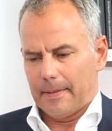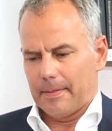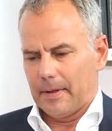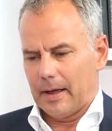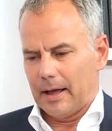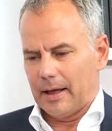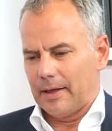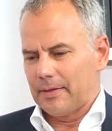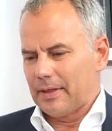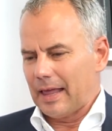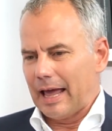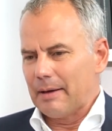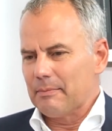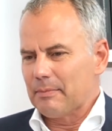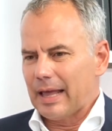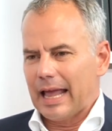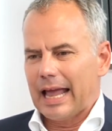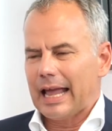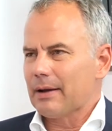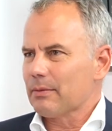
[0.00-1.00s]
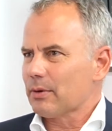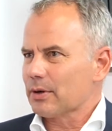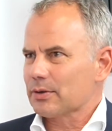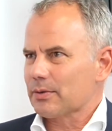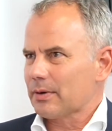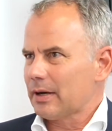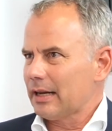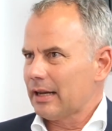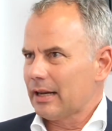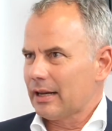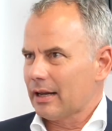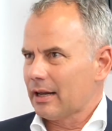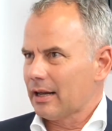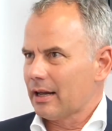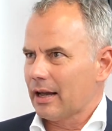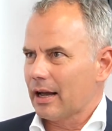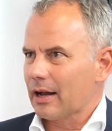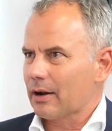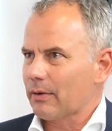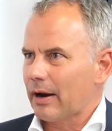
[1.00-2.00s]
uh, the MBA was really
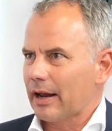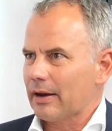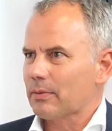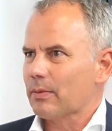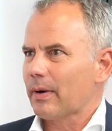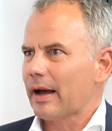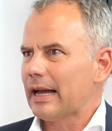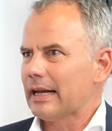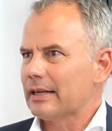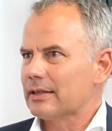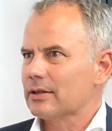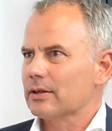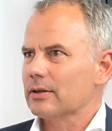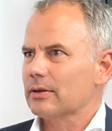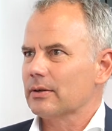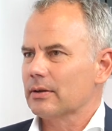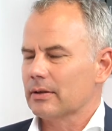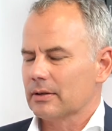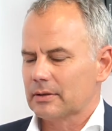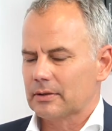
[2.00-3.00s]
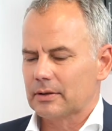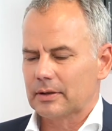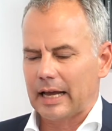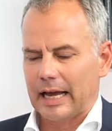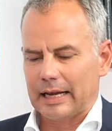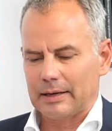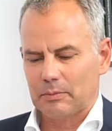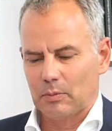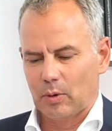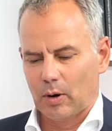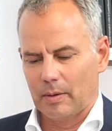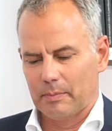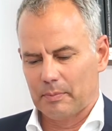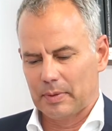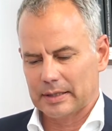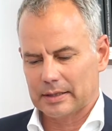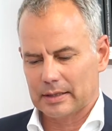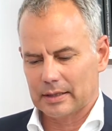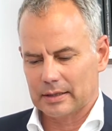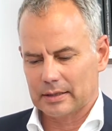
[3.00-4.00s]
a great way to, to get more
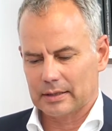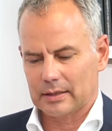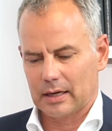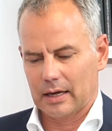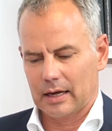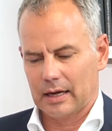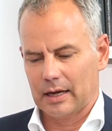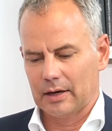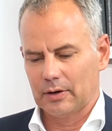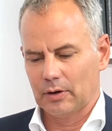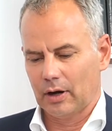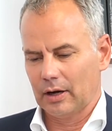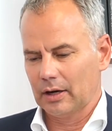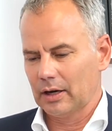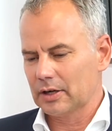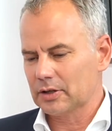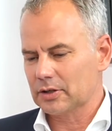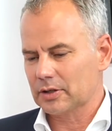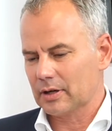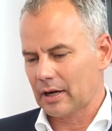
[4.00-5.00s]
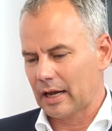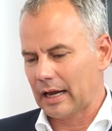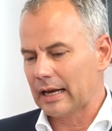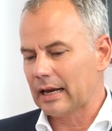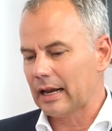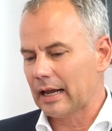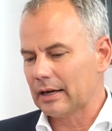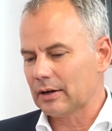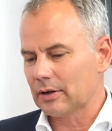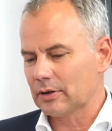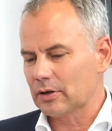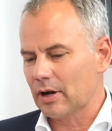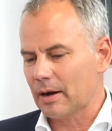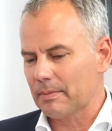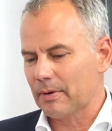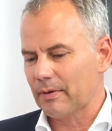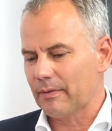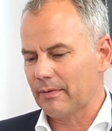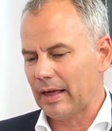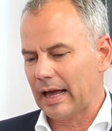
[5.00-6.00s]
business uh, knowledge and, and, on top
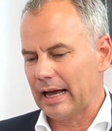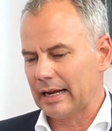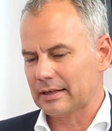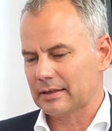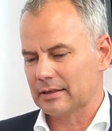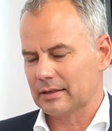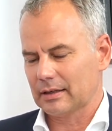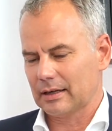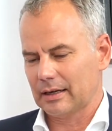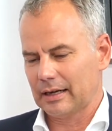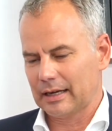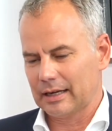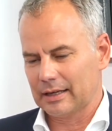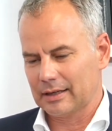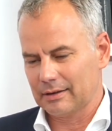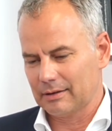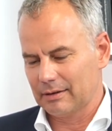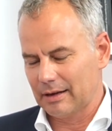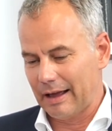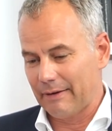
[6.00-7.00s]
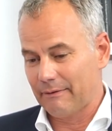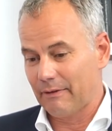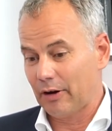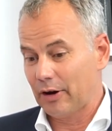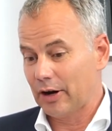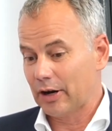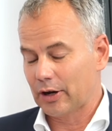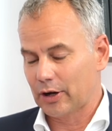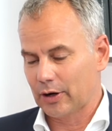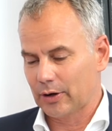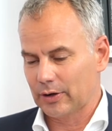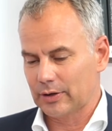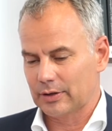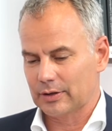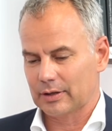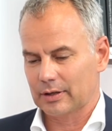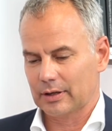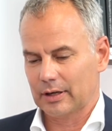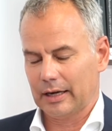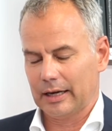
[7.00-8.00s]
of that, uh, a very good
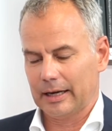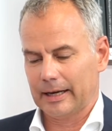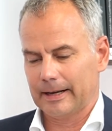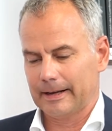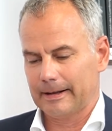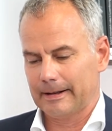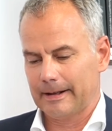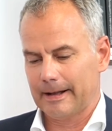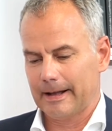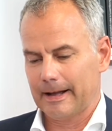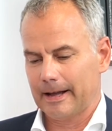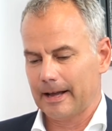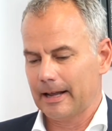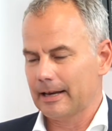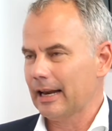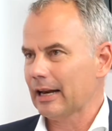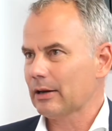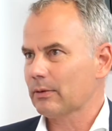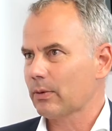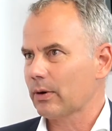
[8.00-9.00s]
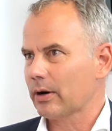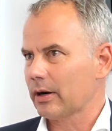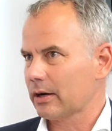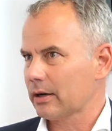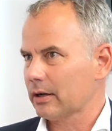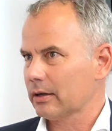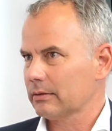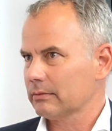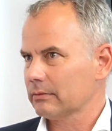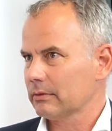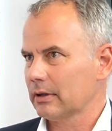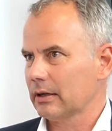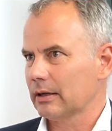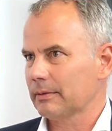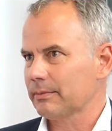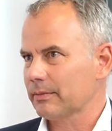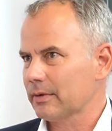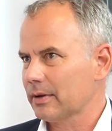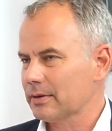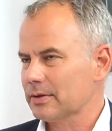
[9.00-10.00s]
uh, network.
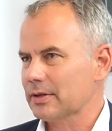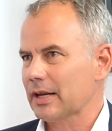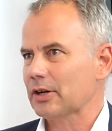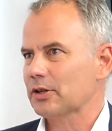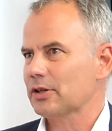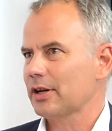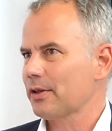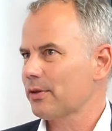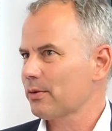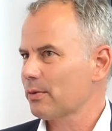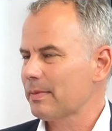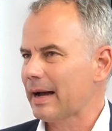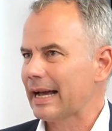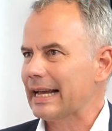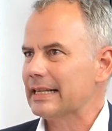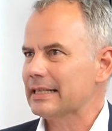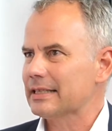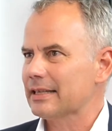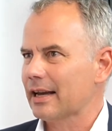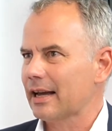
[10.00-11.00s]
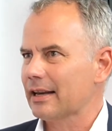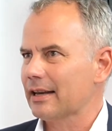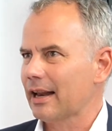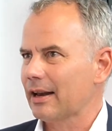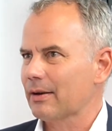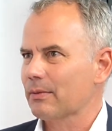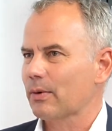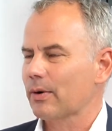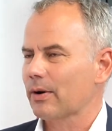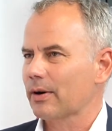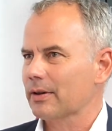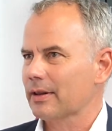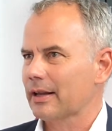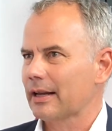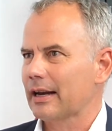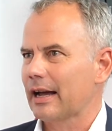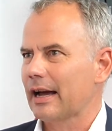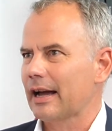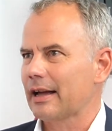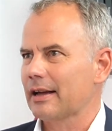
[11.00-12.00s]
Um, it's actually through my INSEAD network that
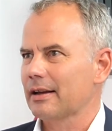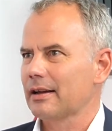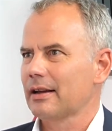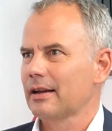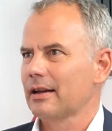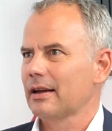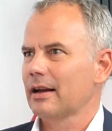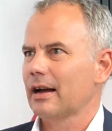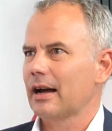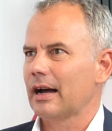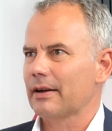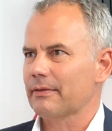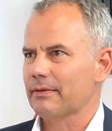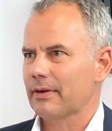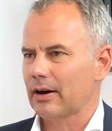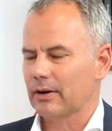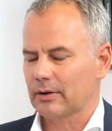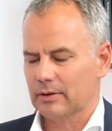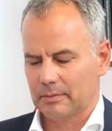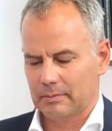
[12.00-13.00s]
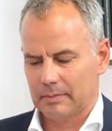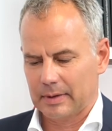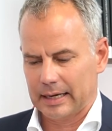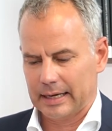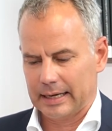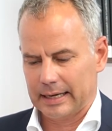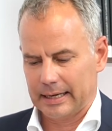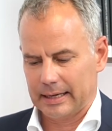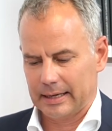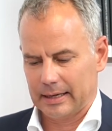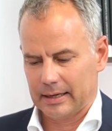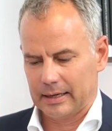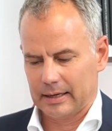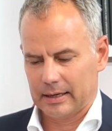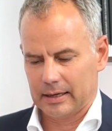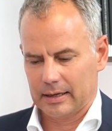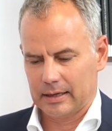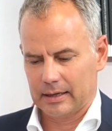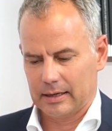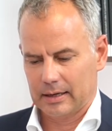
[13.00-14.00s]
I, I found
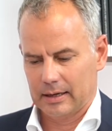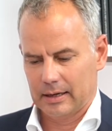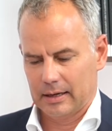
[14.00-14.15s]
my